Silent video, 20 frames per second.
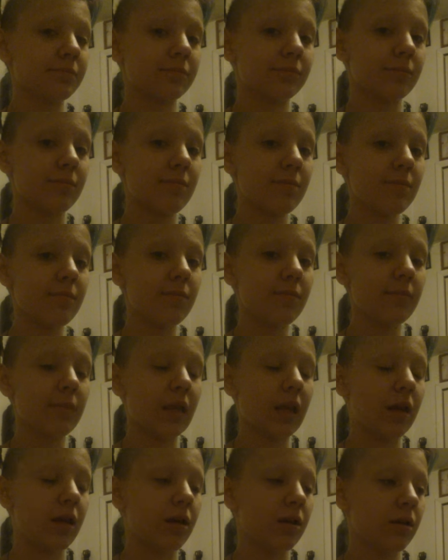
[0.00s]

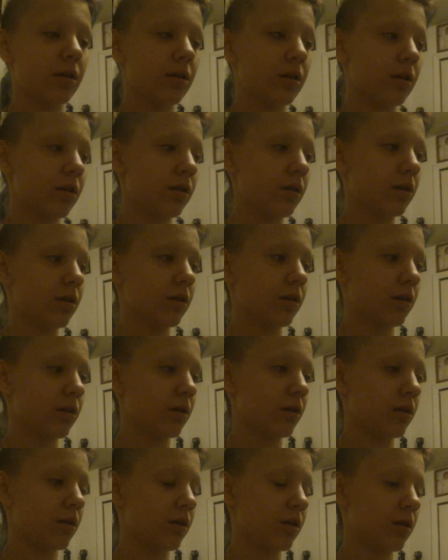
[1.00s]

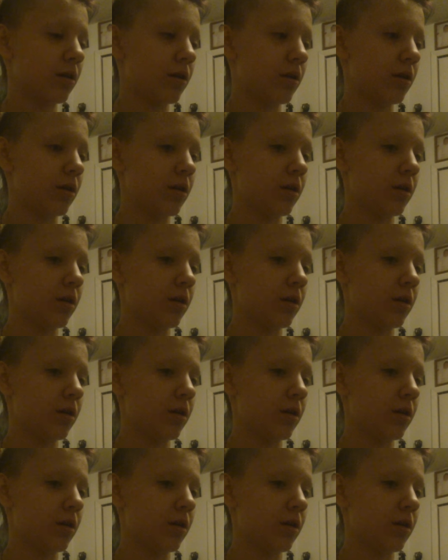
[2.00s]
(silence)